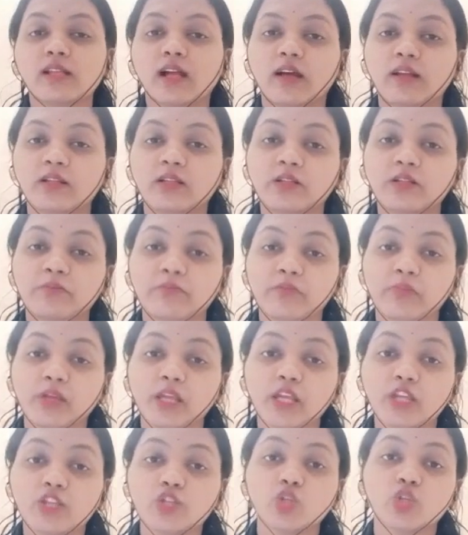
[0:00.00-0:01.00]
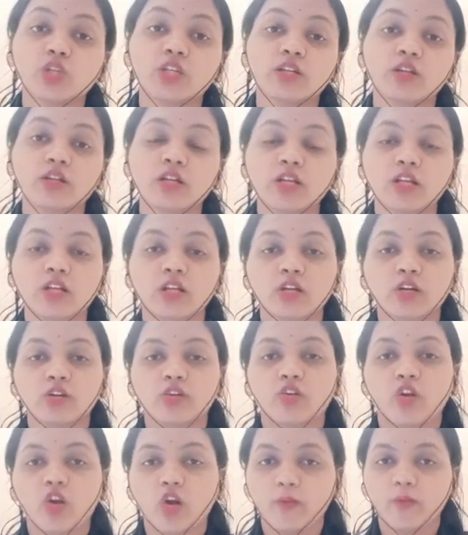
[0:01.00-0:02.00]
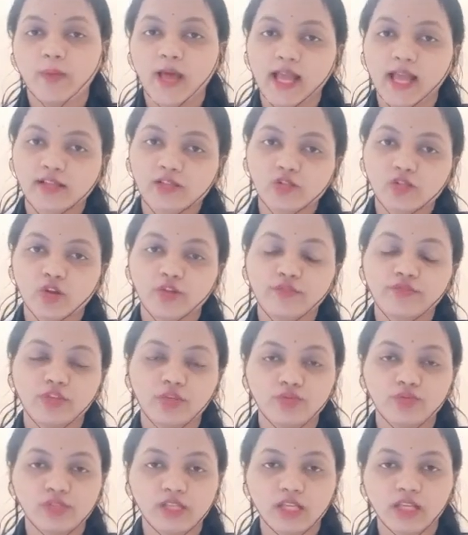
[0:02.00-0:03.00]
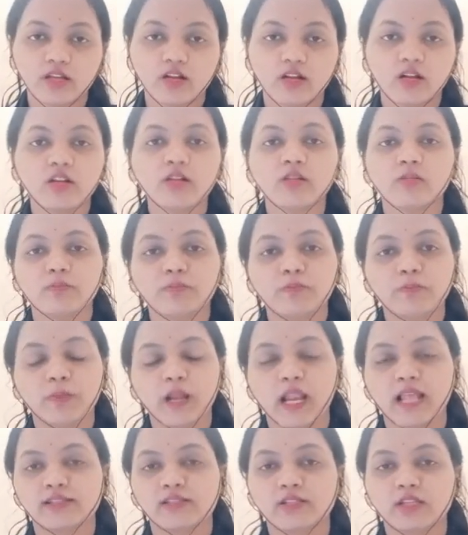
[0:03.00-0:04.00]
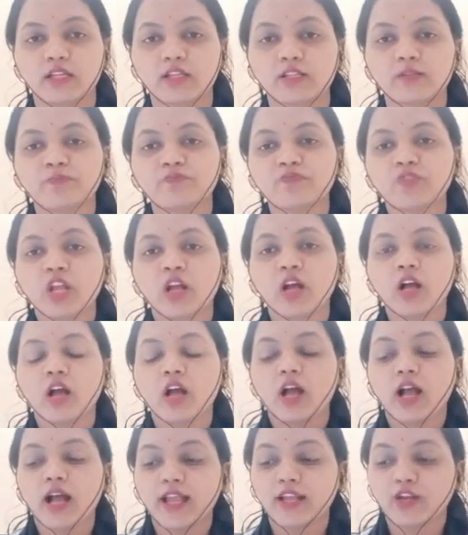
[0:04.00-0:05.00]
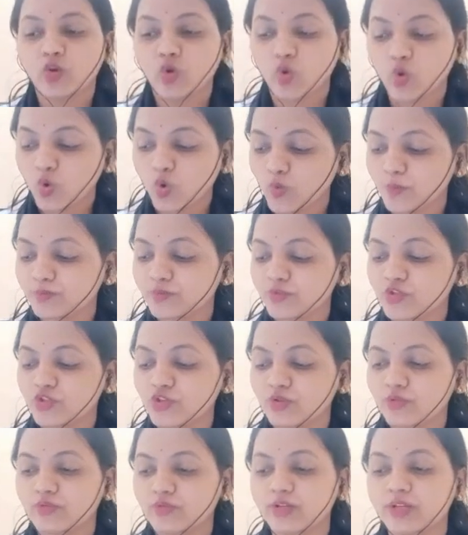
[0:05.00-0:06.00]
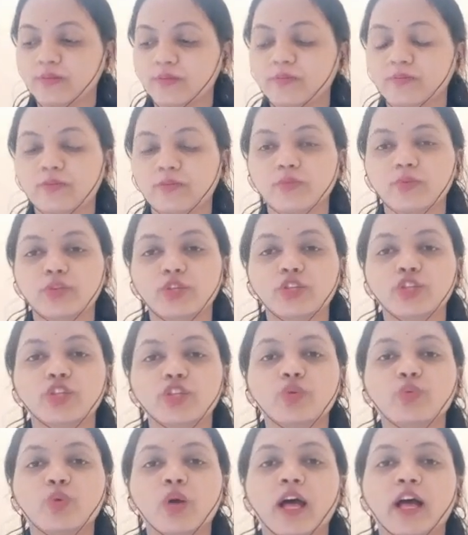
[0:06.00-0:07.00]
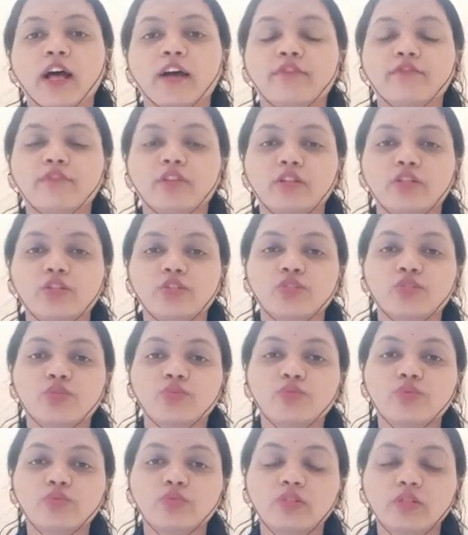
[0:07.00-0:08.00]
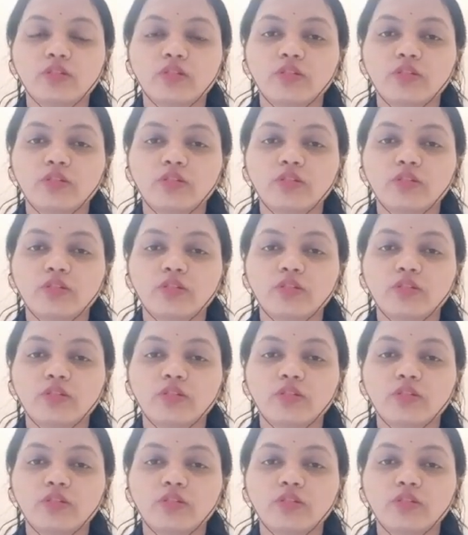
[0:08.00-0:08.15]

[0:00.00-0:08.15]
are the major drawbacks of using a plastic. I hope, children, you have understood